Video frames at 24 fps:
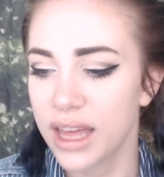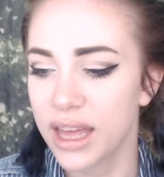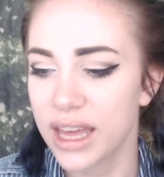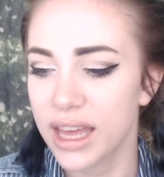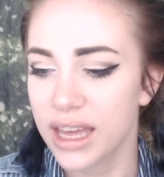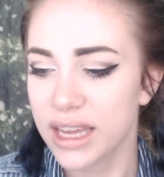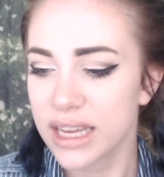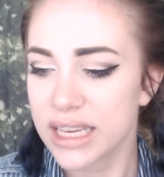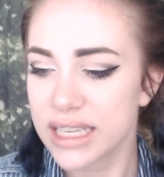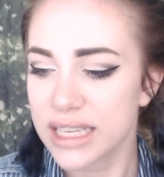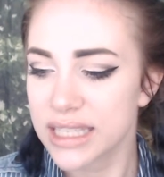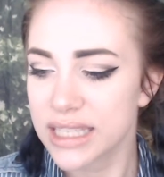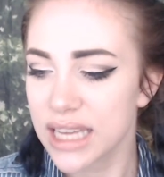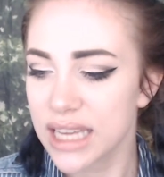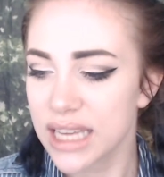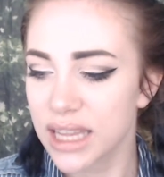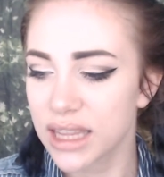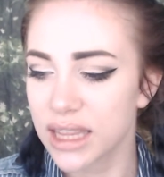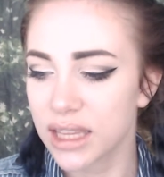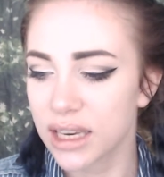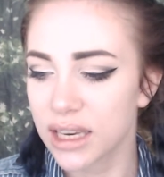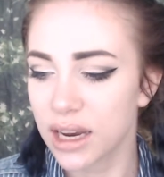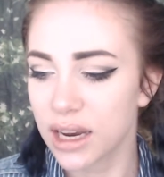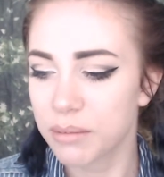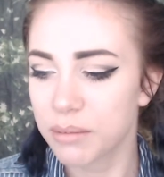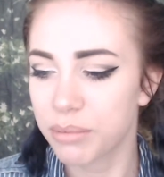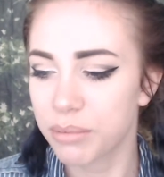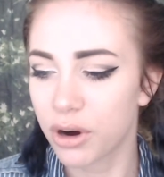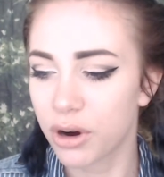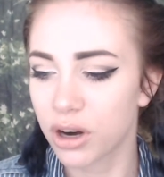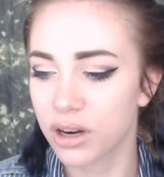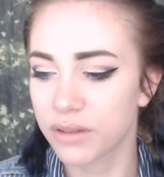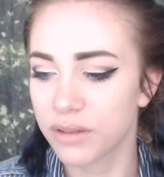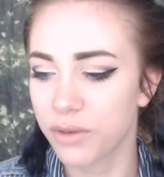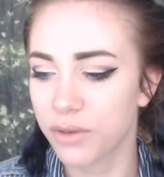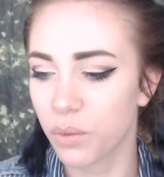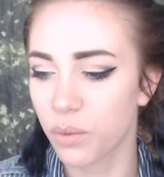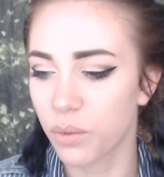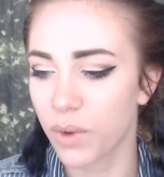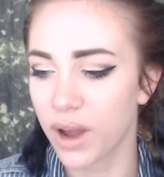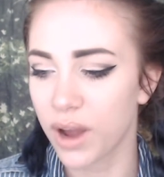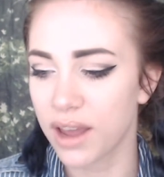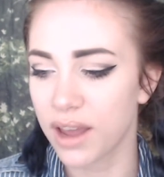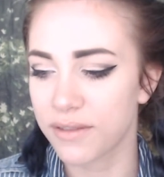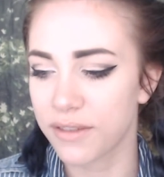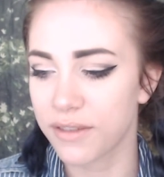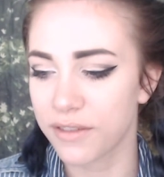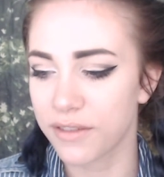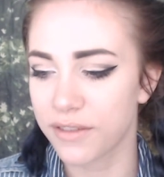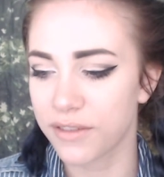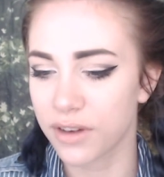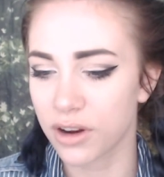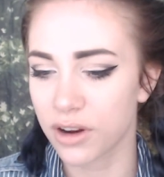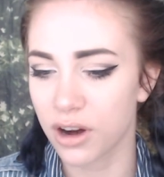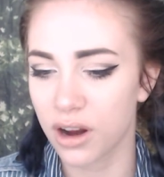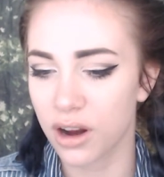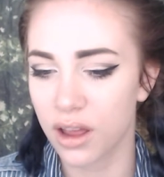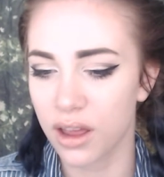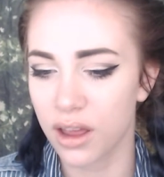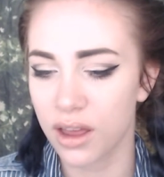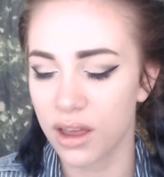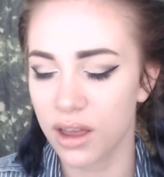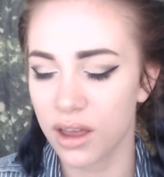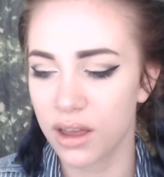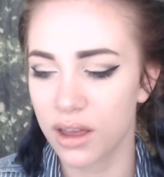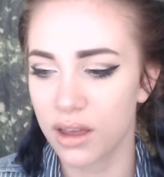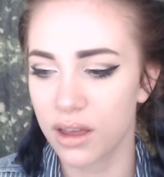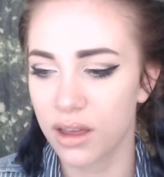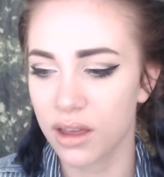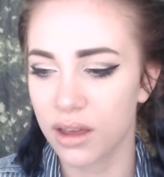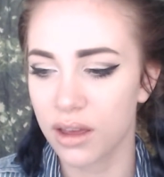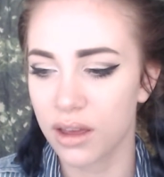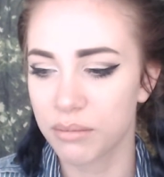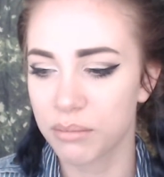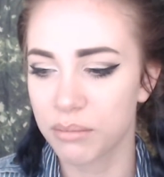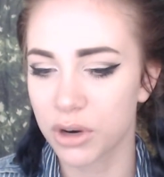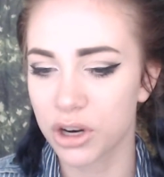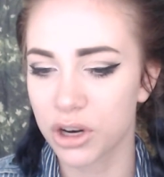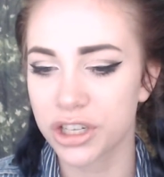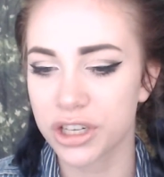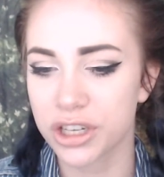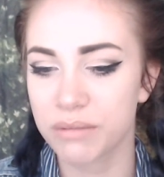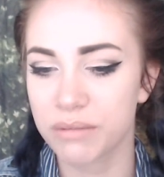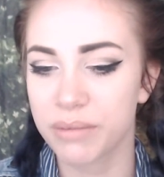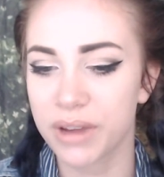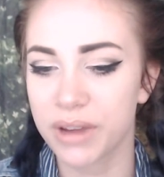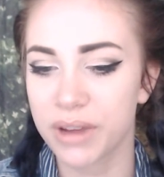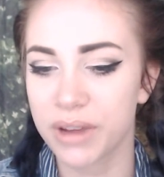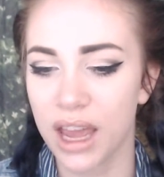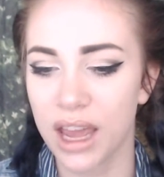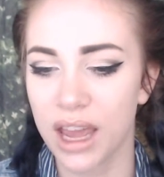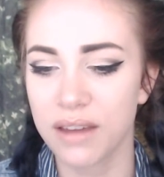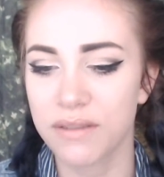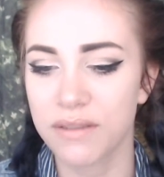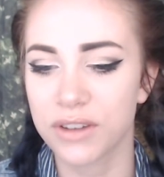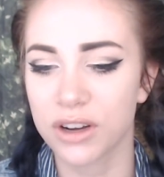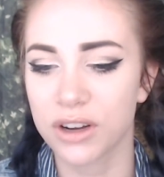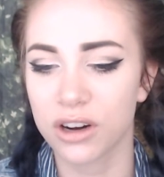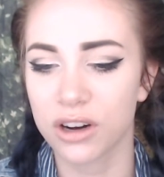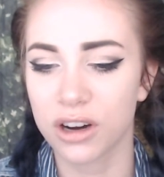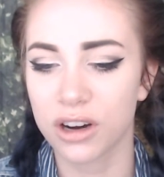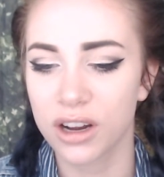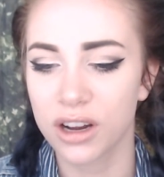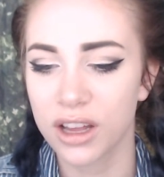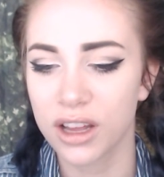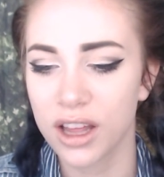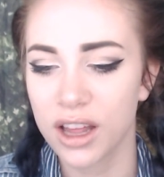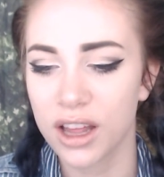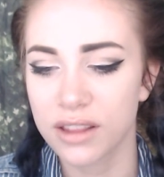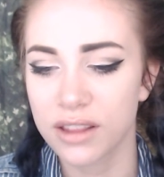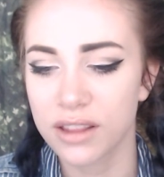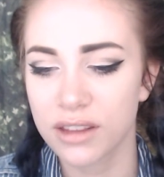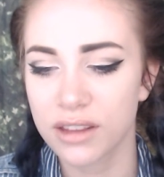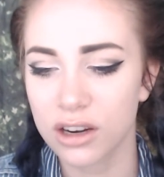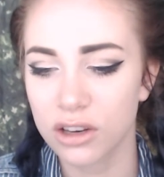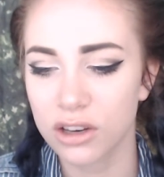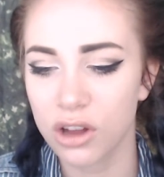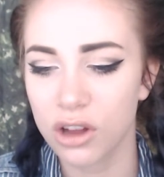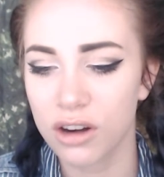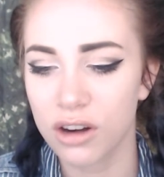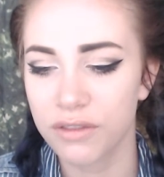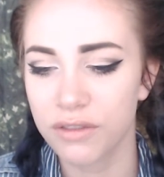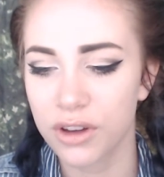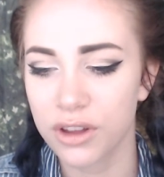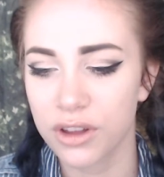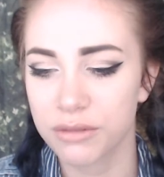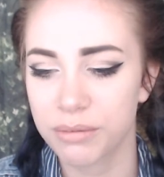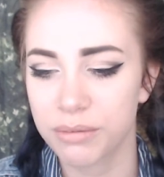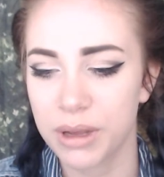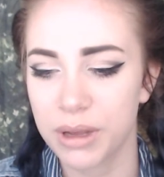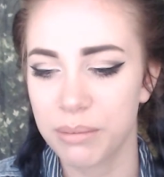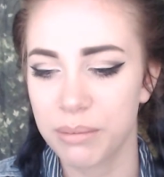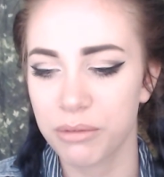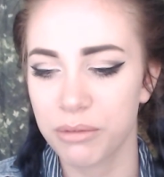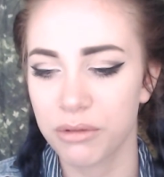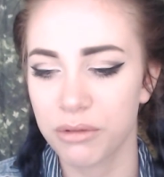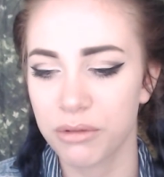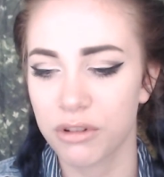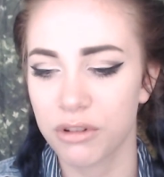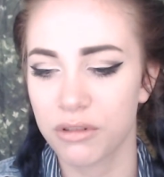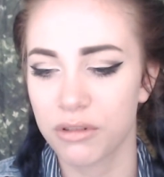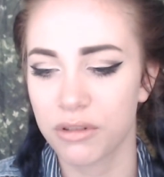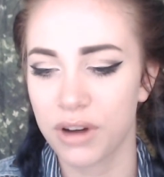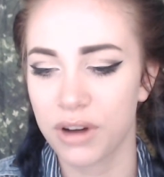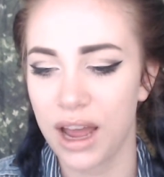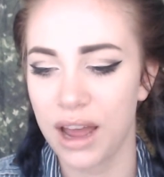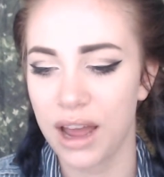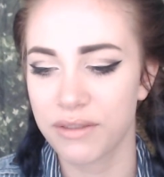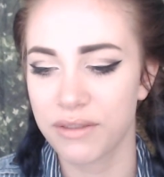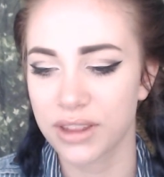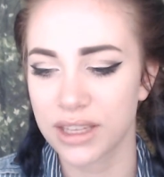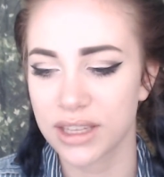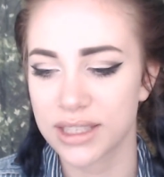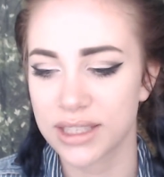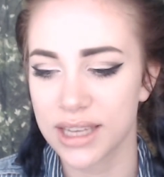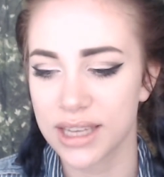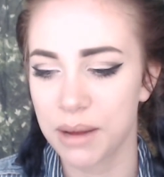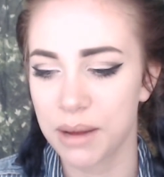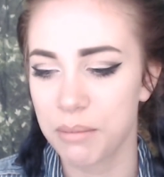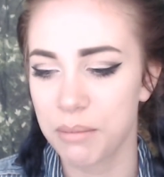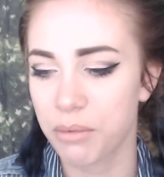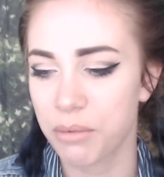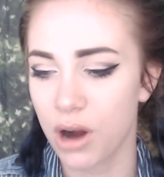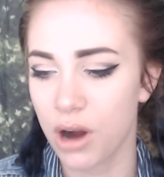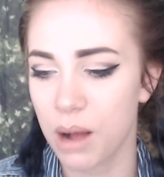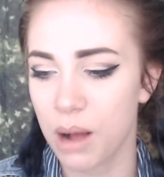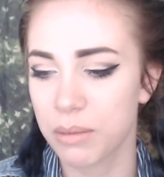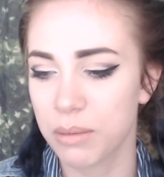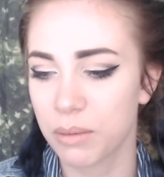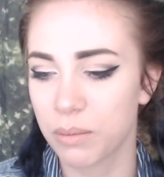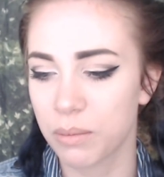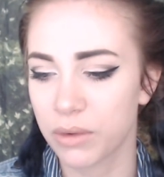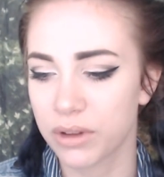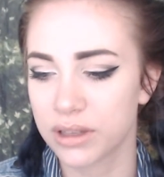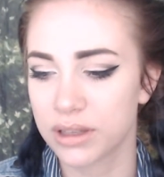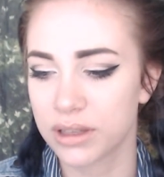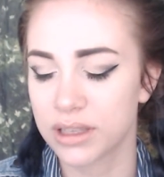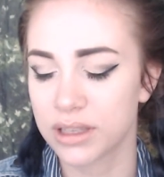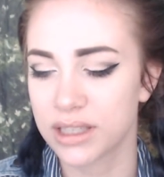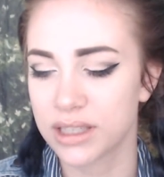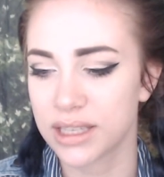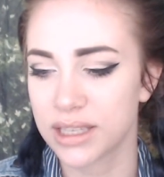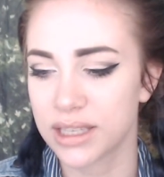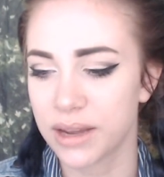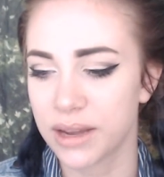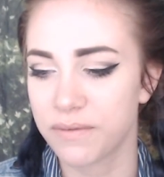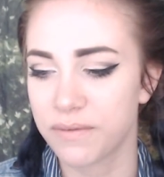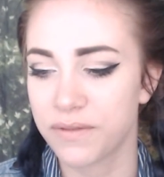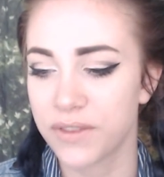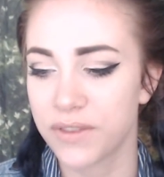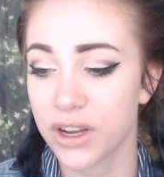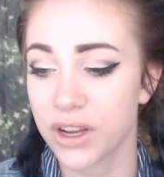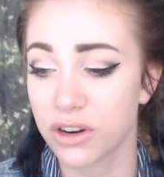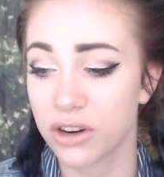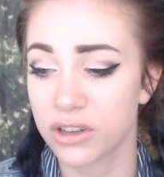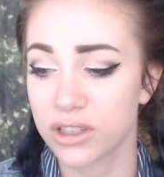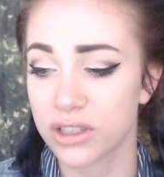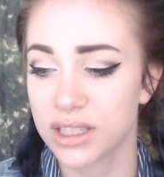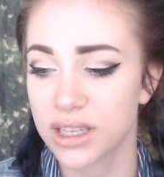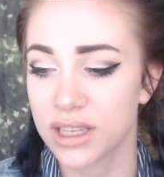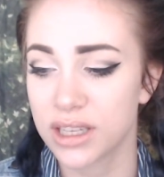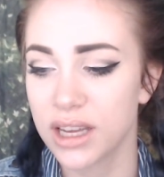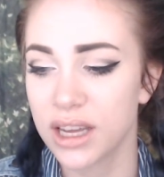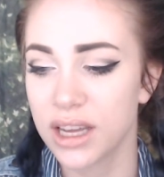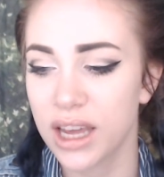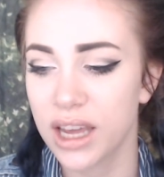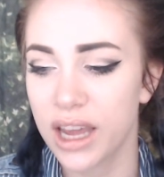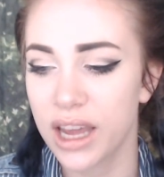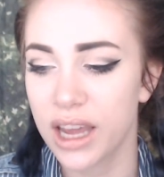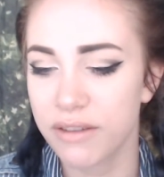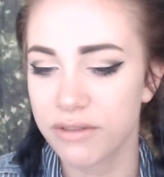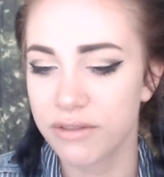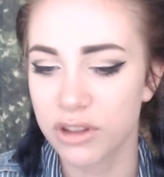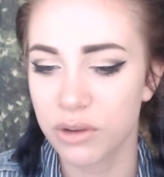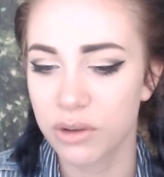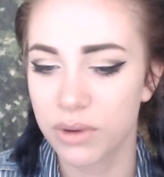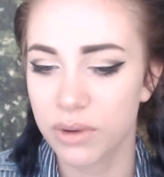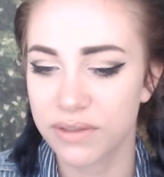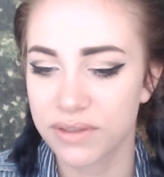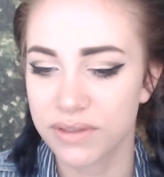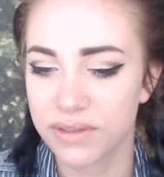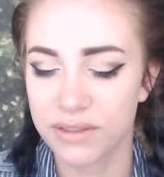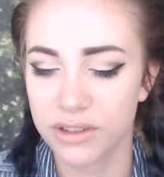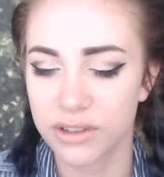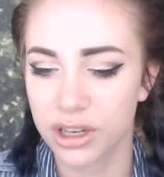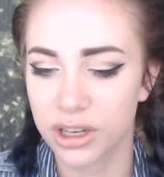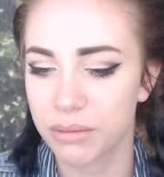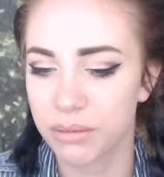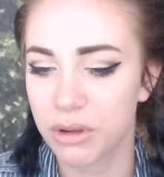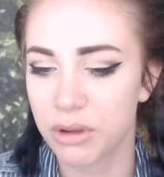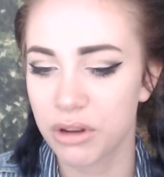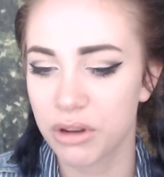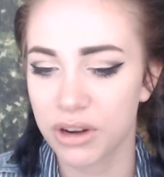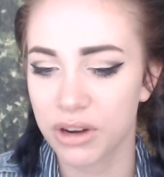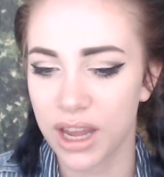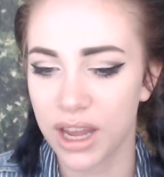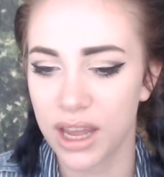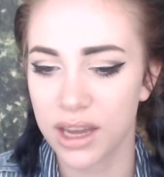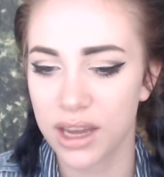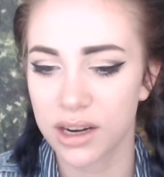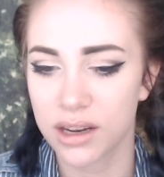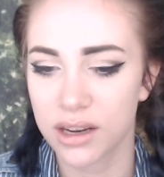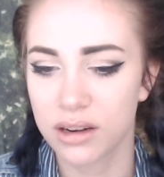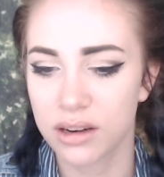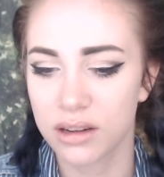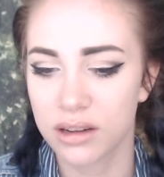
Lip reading: He said that I'm part of a wave of emergent behavior, that a lot of other people are having the same problem with the same fears, even though we've never communicated.